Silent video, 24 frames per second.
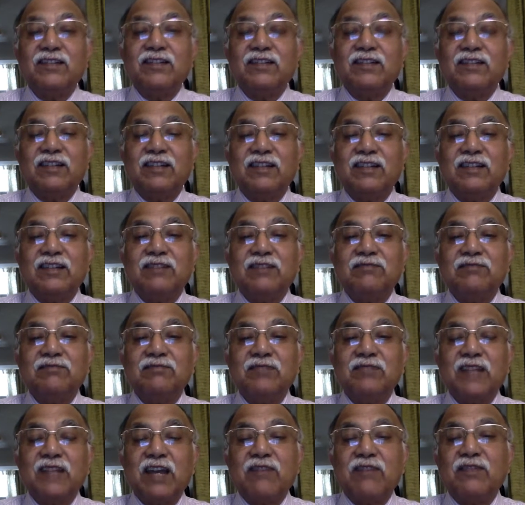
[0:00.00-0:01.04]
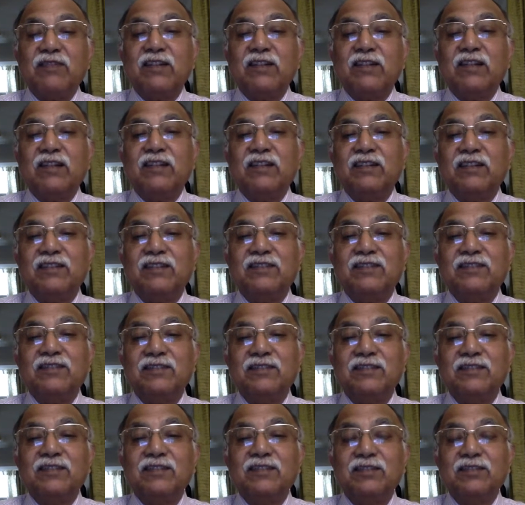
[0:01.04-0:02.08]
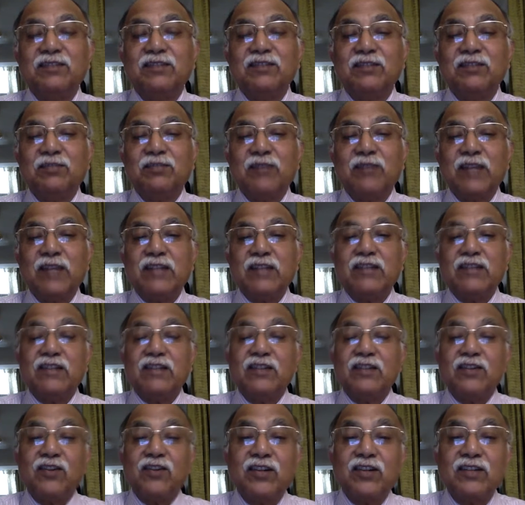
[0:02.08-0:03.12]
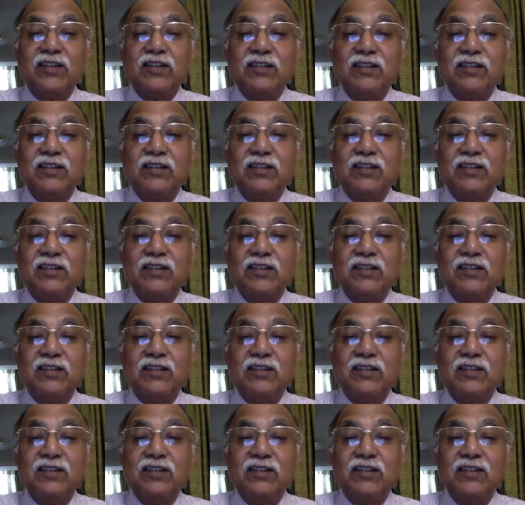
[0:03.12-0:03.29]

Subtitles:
a cafe is, the prices are not